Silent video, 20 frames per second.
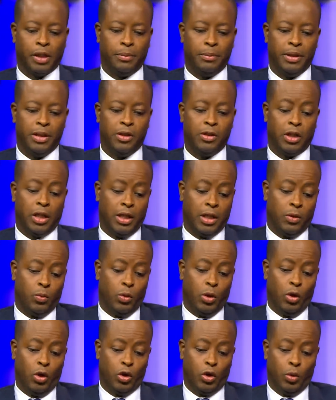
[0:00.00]
meals. And then
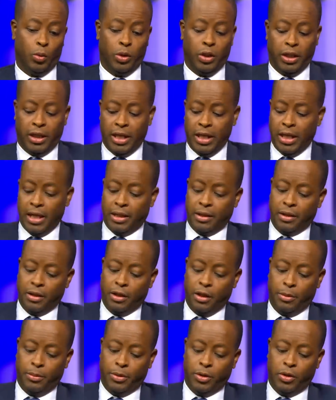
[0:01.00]
we also were looking at
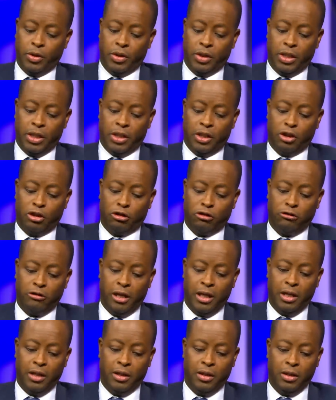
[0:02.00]
the opportunity to
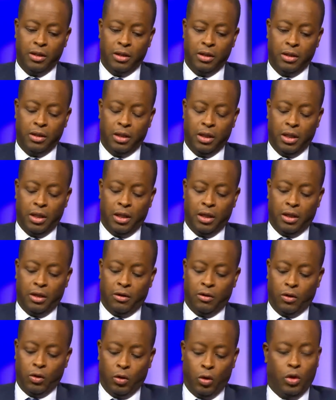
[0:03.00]
train the
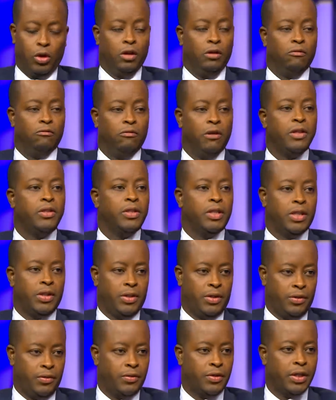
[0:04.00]
local
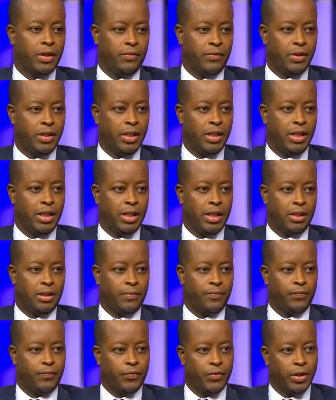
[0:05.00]
residents of 7 and 8
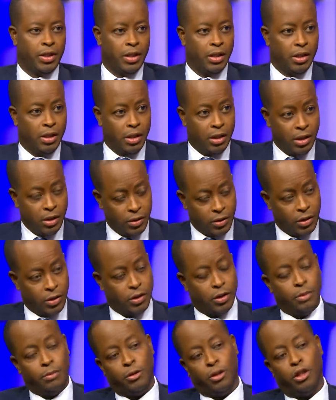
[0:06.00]
into
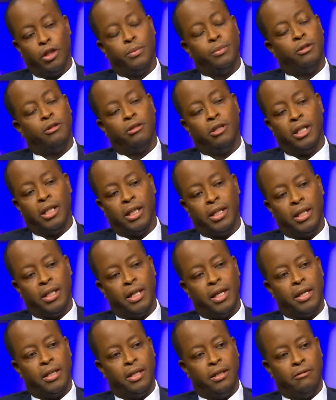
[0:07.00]
some job training in
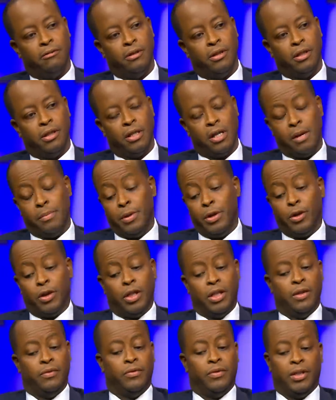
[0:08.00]
that area. I mean, you
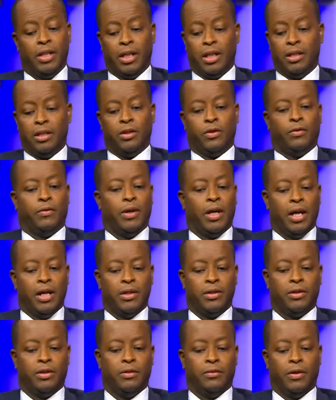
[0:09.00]
could even take it as far
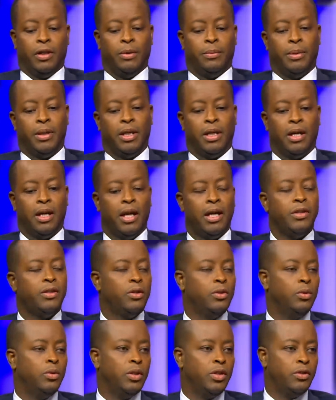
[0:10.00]
as developing a high
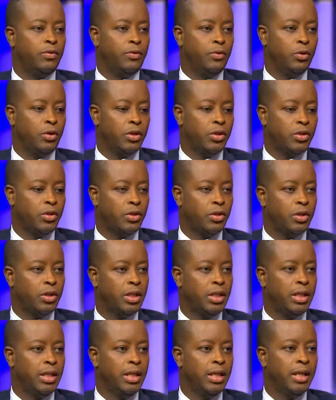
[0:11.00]
school that's focused
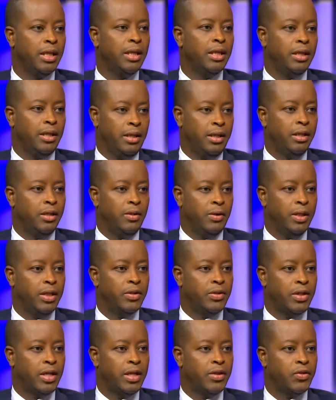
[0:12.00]
on, you know,
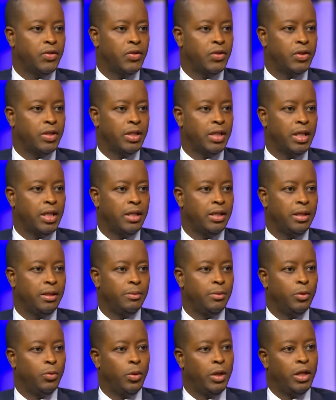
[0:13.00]
health sciences in that
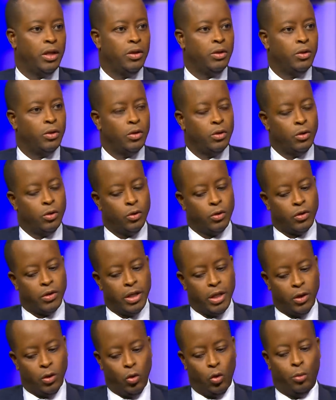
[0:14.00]
neighborhood, where you'd
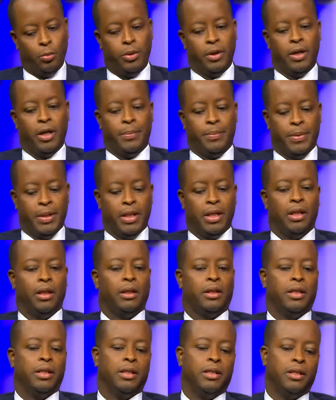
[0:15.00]
then open up the
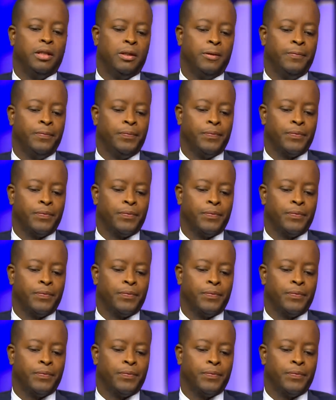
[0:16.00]
healthcare